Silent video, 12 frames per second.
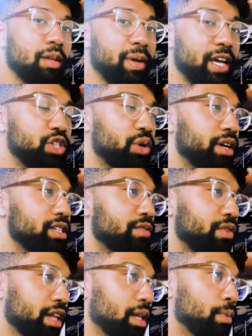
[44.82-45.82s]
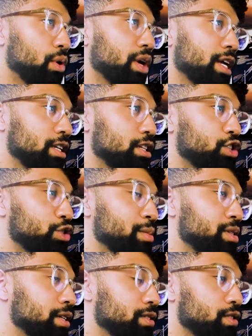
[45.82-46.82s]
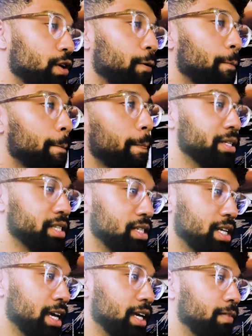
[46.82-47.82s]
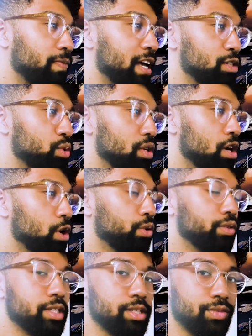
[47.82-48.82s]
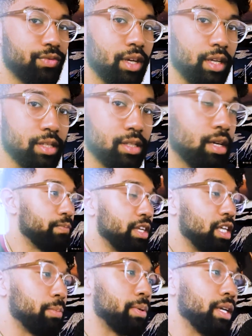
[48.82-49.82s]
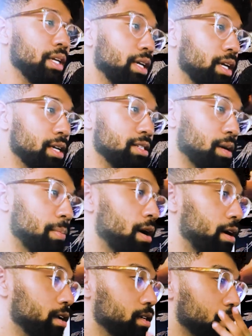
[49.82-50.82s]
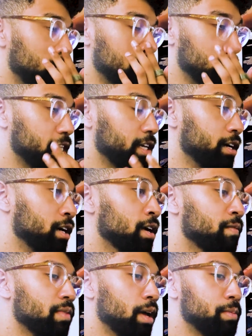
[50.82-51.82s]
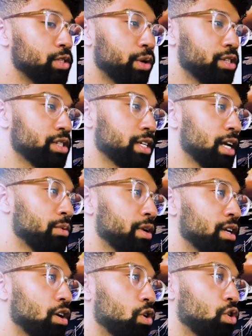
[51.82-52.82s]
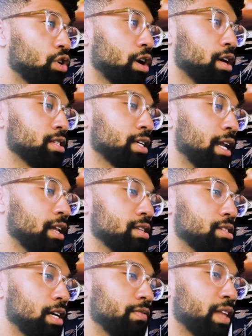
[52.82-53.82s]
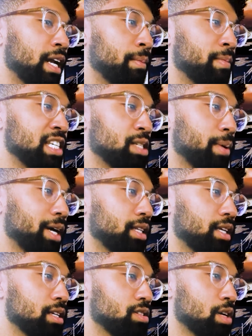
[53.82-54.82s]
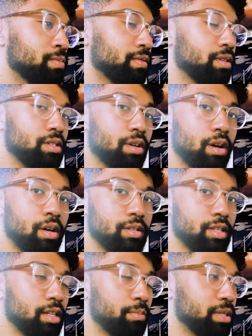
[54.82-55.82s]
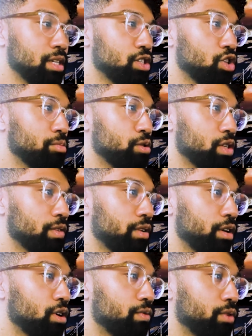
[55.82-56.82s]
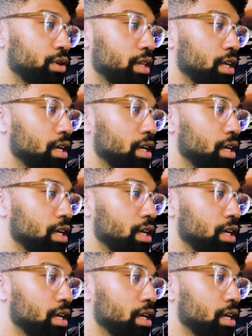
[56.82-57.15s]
The Patreon is available in the description. So but today, as we know, the SPHINX EP is upon us and is here. So I just kind of wanted to go across kind of the stuff that I'm expecting in terms of the songs and the potential music video for